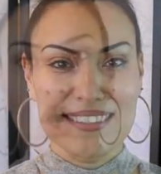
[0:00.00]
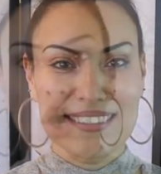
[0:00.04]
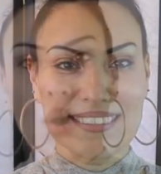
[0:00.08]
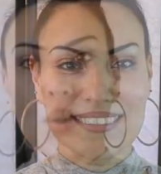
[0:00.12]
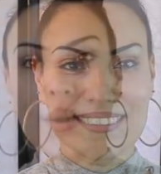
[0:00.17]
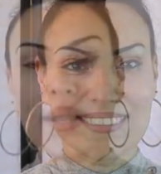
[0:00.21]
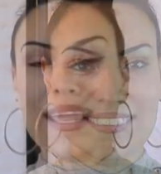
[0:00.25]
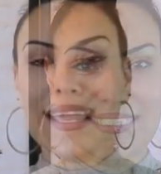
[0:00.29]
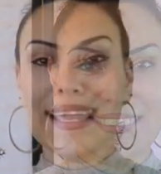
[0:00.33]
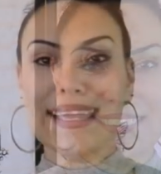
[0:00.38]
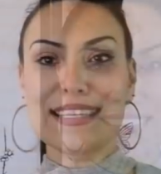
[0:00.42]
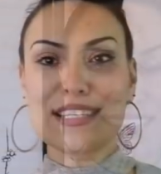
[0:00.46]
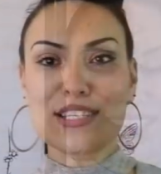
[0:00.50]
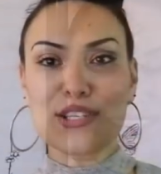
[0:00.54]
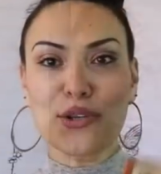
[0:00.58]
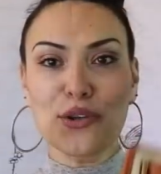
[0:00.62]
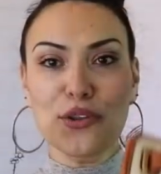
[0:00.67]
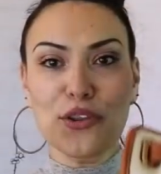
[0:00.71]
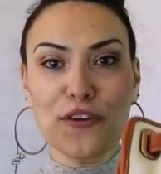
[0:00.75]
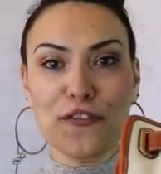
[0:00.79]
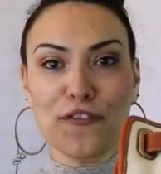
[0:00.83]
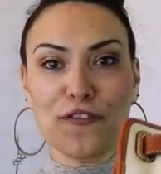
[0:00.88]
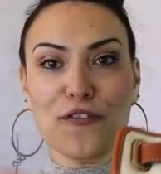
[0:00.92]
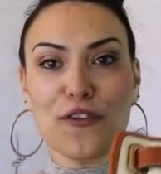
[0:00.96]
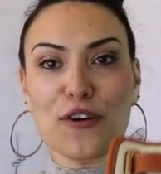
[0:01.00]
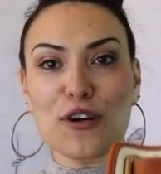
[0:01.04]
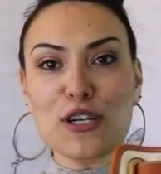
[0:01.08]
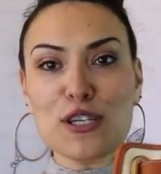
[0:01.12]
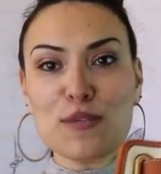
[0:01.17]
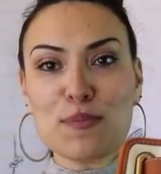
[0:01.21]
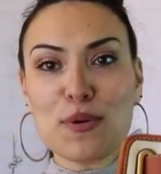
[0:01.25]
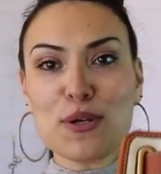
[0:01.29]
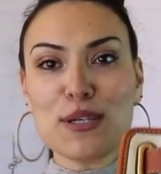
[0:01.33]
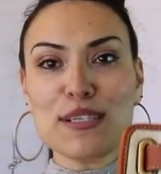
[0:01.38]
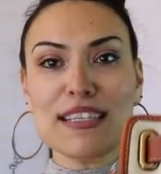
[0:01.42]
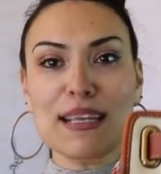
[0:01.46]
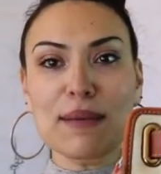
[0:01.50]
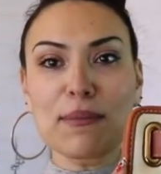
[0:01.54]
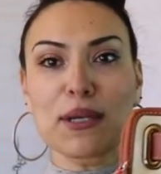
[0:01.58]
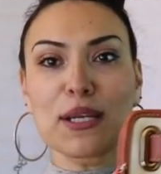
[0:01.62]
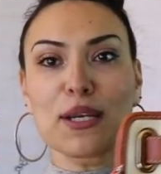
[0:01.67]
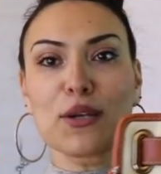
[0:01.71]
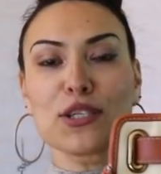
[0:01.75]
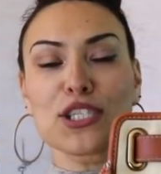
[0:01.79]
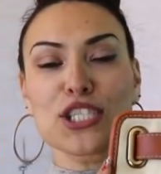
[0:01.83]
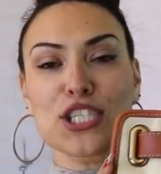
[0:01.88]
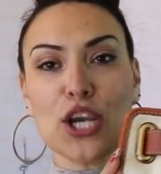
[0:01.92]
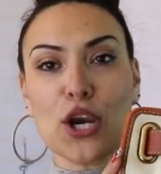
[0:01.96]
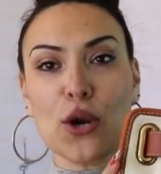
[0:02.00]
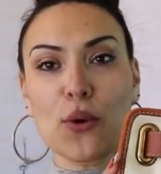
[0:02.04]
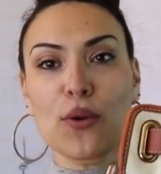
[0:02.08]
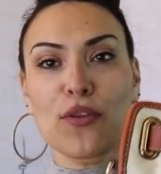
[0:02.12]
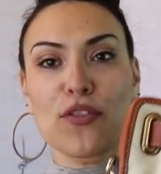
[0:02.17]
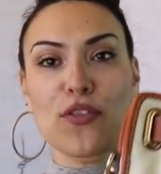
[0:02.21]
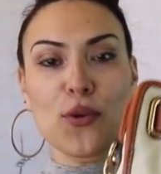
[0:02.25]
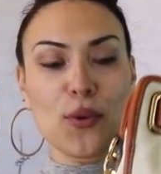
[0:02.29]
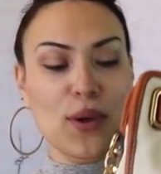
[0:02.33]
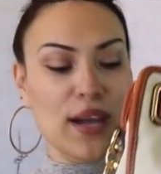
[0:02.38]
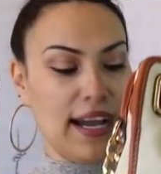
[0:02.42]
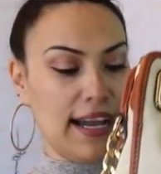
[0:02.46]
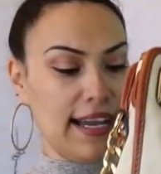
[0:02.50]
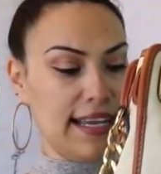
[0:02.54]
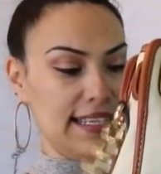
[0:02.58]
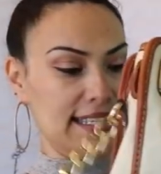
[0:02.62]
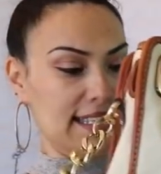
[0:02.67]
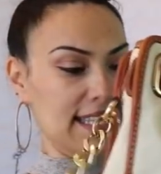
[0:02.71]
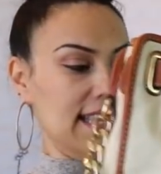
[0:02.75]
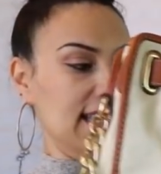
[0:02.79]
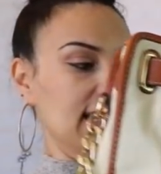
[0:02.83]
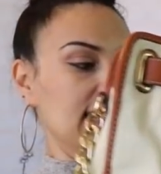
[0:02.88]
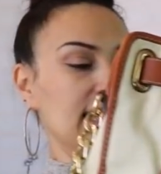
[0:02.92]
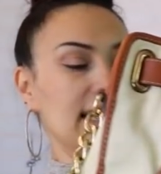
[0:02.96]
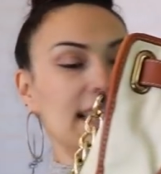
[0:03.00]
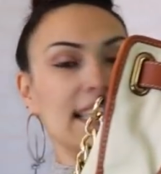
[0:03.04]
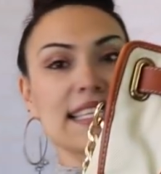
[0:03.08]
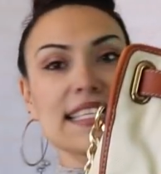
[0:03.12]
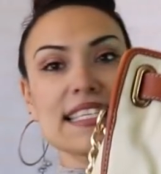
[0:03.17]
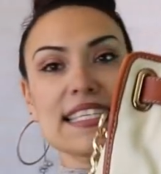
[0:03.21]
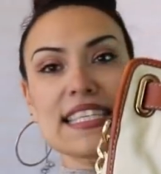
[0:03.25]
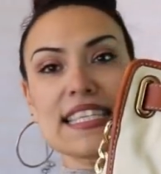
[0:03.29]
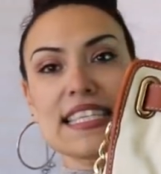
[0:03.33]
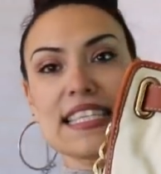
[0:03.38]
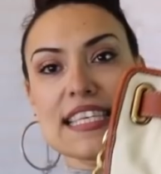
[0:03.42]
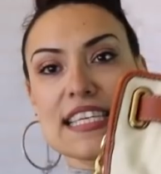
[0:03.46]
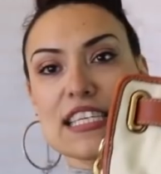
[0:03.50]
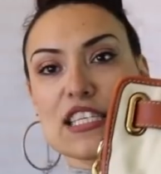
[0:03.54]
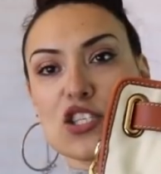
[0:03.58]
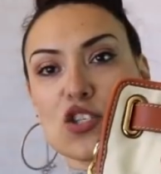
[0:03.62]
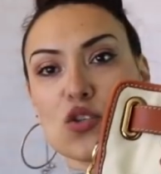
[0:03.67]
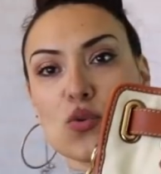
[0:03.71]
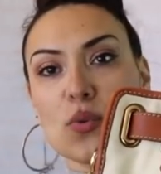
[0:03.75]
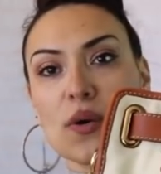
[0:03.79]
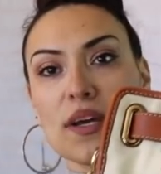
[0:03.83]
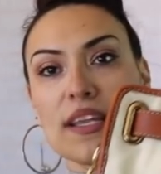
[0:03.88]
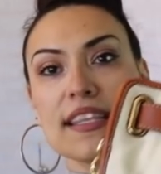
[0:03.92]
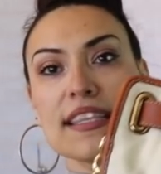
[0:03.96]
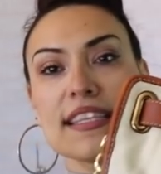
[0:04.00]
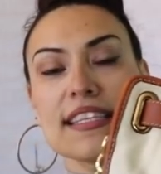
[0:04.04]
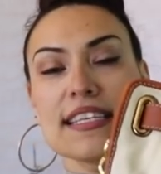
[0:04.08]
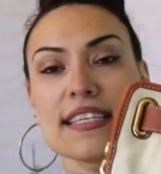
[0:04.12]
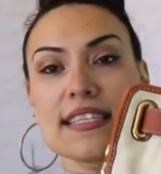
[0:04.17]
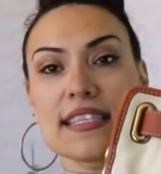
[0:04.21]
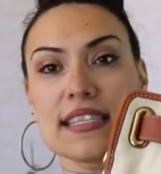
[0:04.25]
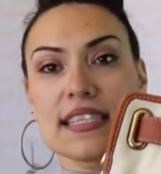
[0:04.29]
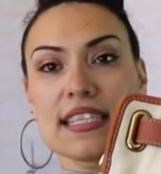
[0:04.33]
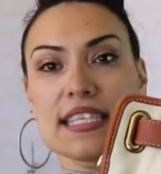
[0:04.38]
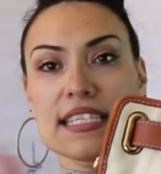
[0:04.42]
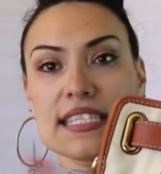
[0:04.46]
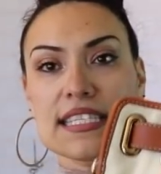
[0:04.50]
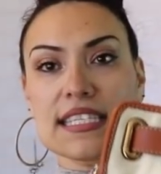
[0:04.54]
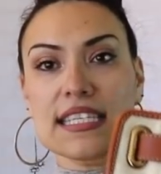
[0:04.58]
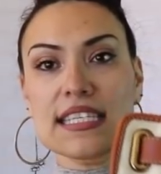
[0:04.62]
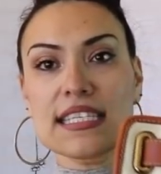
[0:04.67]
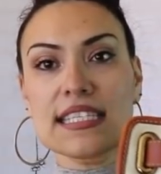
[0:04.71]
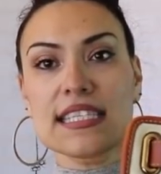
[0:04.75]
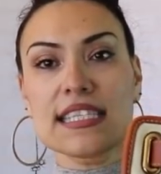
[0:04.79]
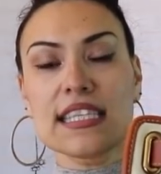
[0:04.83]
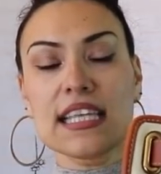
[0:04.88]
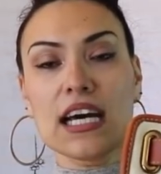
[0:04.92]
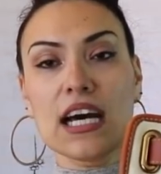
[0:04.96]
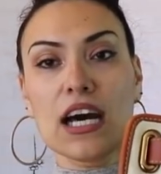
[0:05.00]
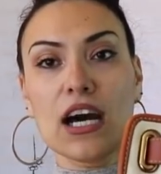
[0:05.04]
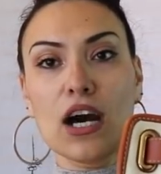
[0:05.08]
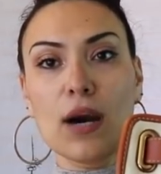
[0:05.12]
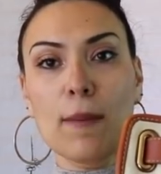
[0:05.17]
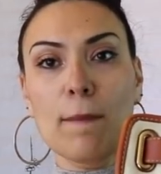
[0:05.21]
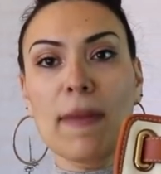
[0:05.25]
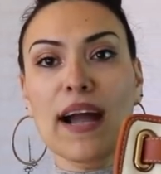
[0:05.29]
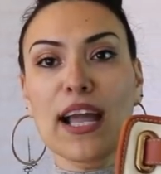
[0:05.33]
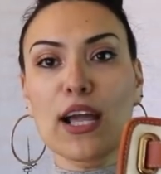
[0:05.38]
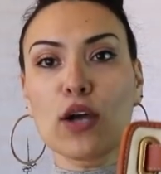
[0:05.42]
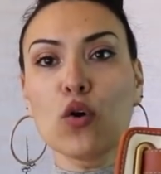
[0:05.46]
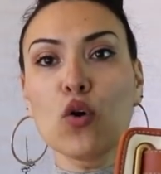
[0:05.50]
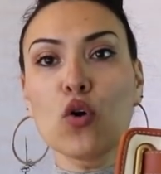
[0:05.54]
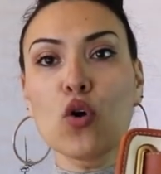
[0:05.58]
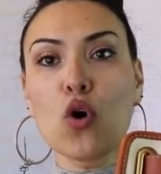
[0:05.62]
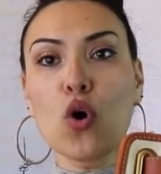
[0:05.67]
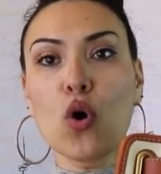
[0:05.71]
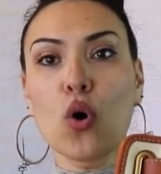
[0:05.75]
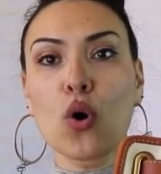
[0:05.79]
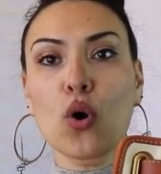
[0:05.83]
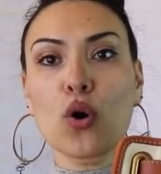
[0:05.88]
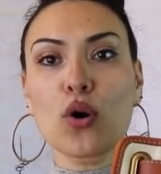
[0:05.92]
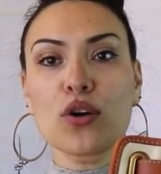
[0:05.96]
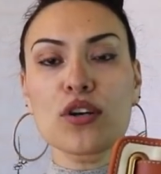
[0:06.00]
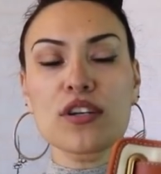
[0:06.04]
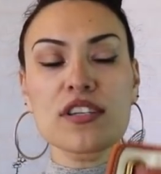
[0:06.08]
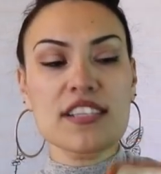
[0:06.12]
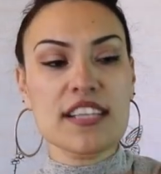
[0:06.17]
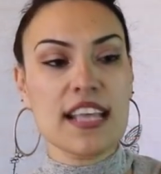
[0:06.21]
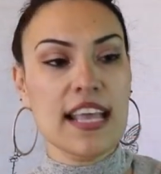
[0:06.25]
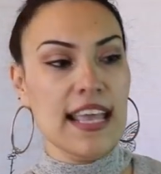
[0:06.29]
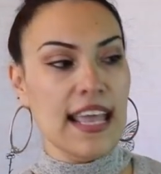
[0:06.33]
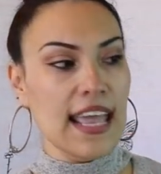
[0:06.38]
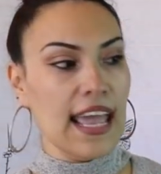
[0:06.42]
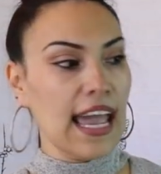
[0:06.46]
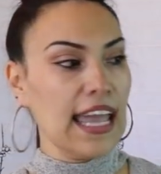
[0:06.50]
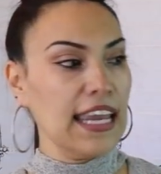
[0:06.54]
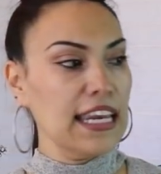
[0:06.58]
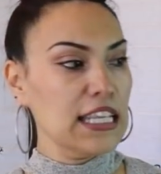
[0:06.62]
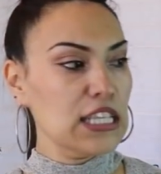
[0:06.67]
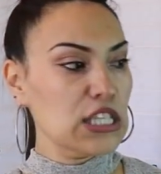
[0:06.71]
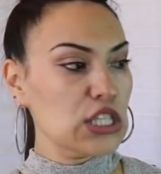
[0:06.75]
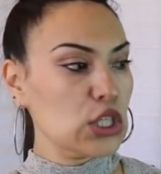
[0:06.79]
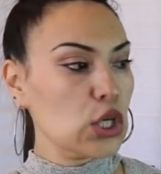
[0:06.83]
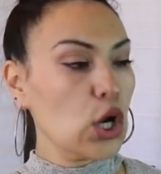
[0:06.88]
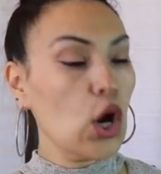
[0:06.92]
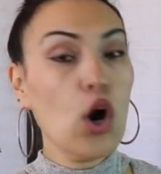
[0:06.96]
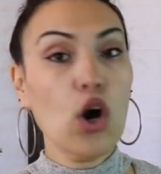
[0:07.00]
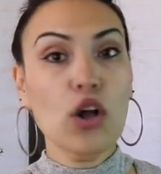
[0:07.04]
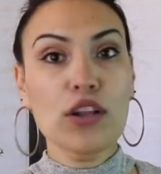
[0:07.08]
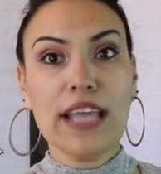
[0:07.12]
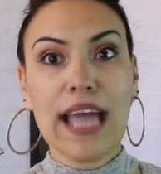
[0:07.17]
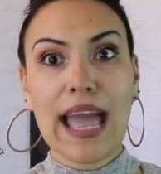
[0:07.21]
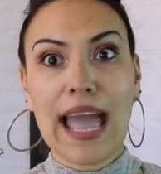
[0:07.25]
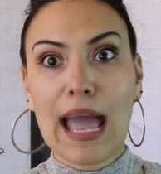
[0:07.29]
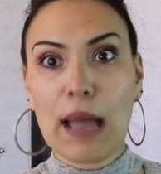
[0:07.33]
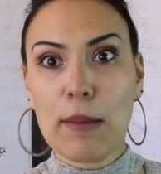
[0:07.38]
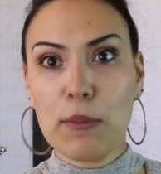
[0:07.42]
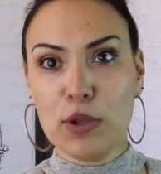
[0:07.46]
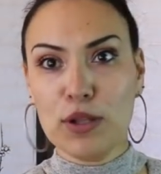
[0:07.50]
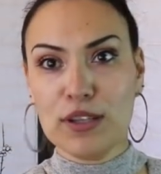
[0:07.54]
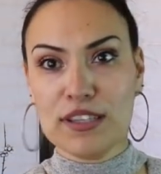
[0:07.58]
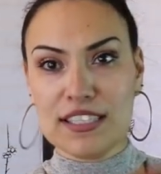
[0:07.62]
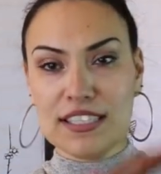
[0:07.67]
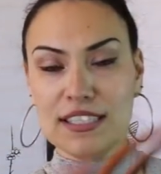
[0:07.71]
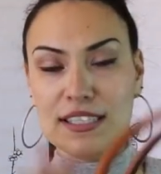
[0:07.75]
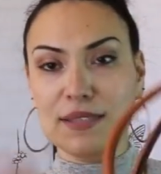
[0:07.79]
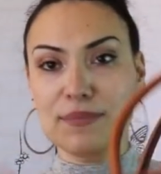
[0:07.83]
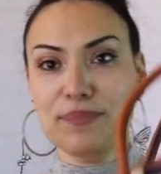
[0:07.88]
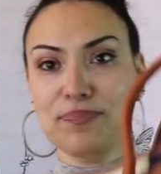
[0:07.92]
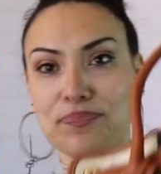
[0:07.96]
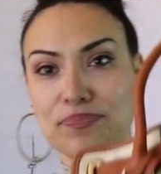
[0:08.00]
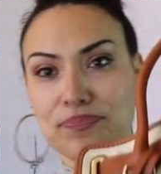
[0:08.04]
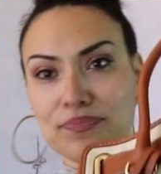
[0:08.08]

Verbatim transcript: Okay, so the first purse I'm gonna share with you guys is this one. This, this is the Michael Kors, and it's called Hamilton.